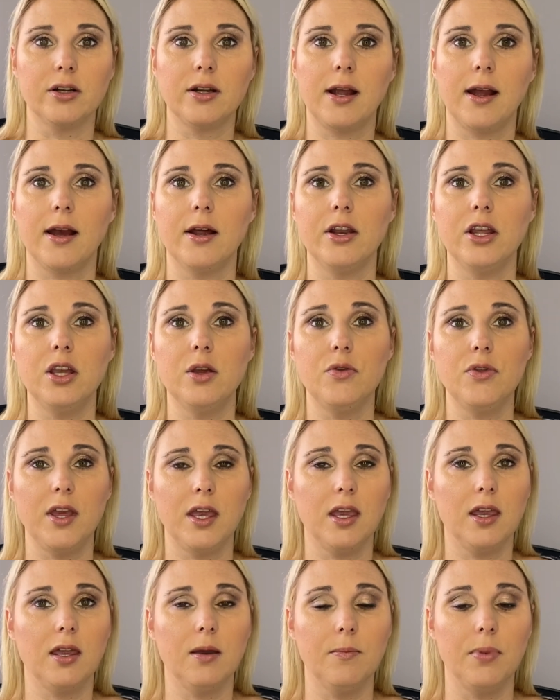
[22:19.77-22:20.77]
How do you think
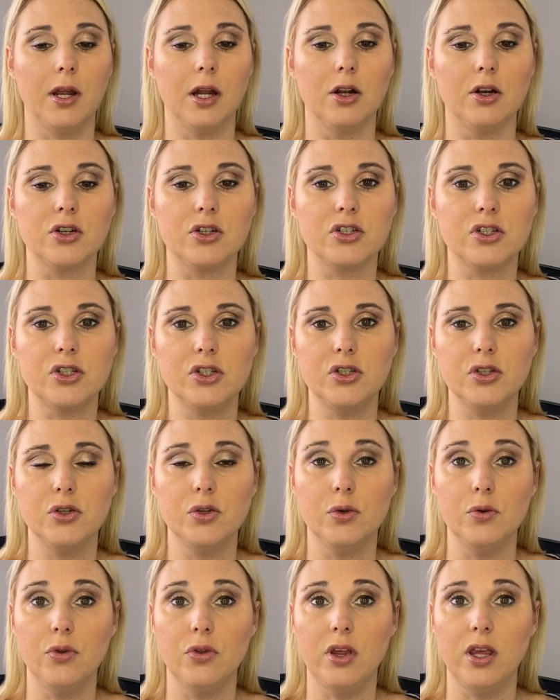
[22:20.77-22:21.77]
it compares
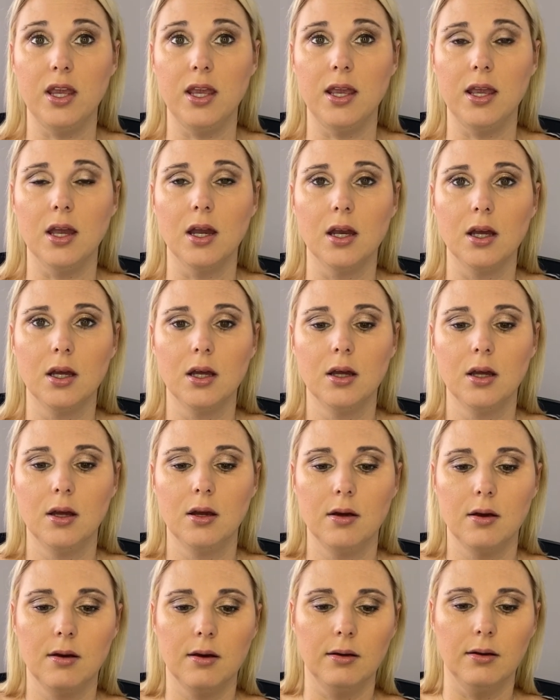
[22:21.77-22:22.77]
to the
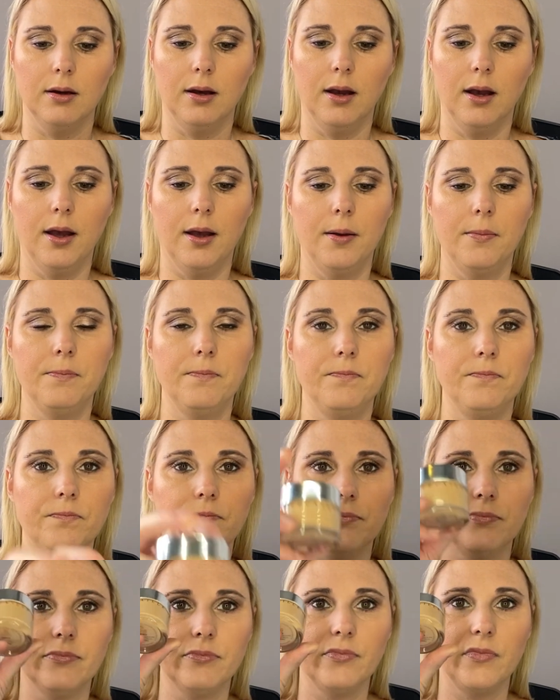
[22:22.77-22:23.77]
um,
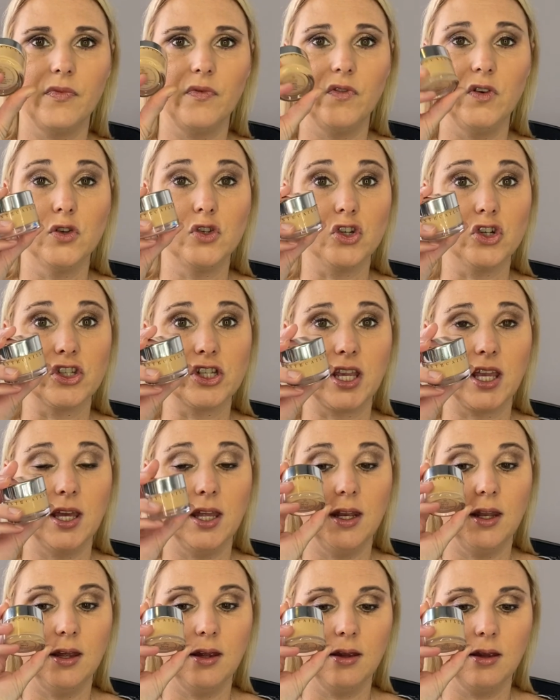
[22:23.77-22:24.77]
Future
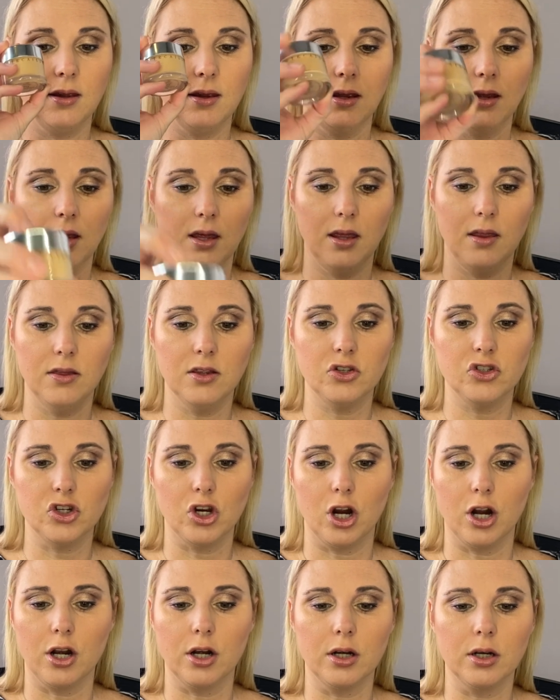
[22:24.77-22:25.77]
Skin in the
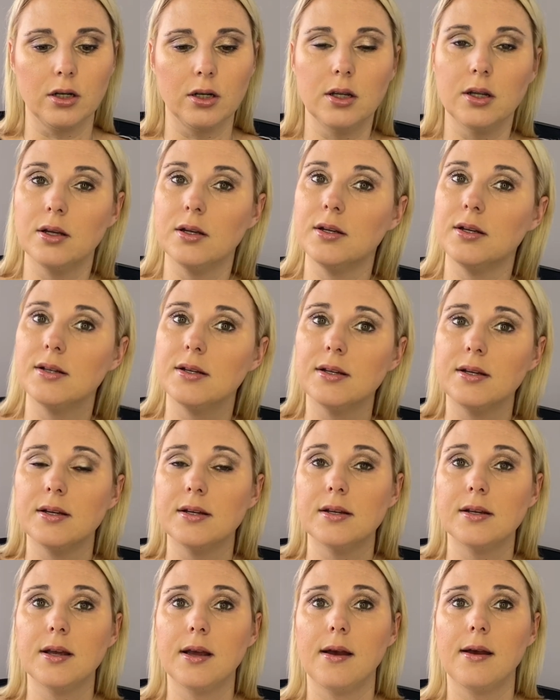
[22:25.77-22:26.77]
jar?
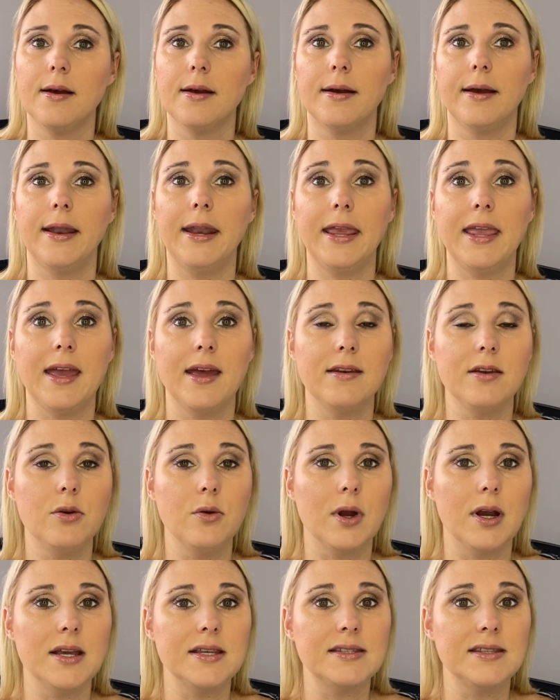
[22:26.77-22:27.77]
And again, you
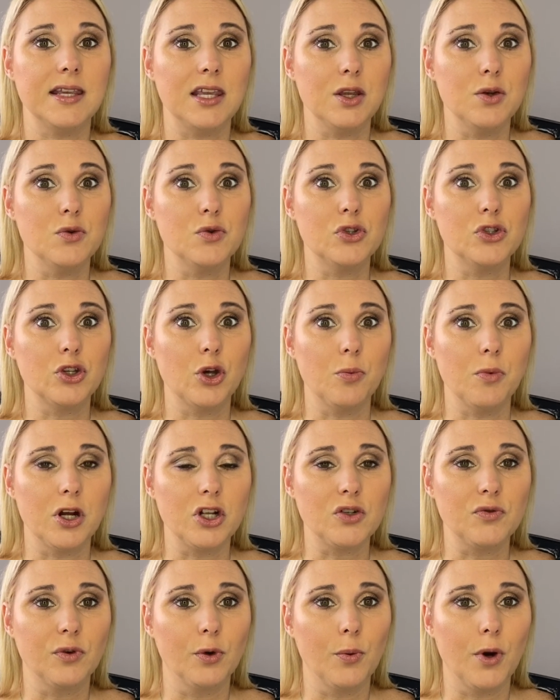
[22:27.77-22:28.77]
guys, thank you so much
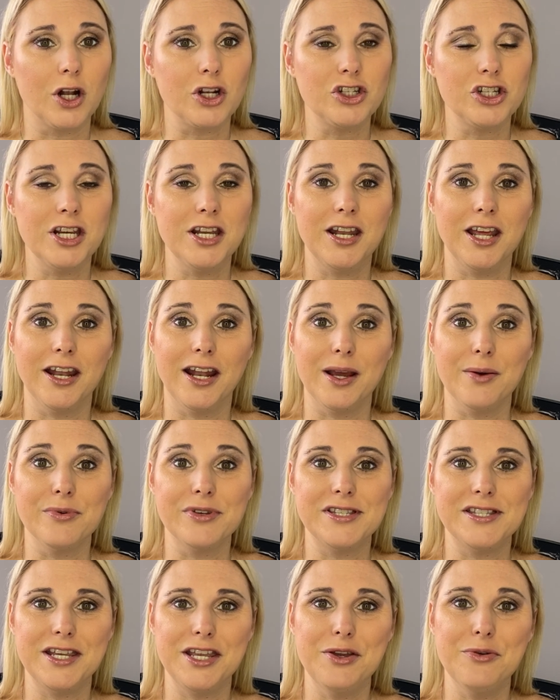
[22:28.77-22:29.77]
for watching and I will
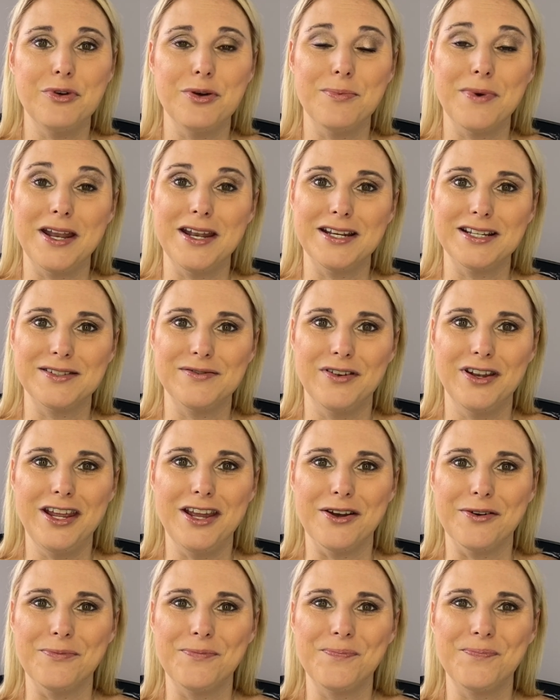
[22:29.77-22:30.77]
see you in my next video.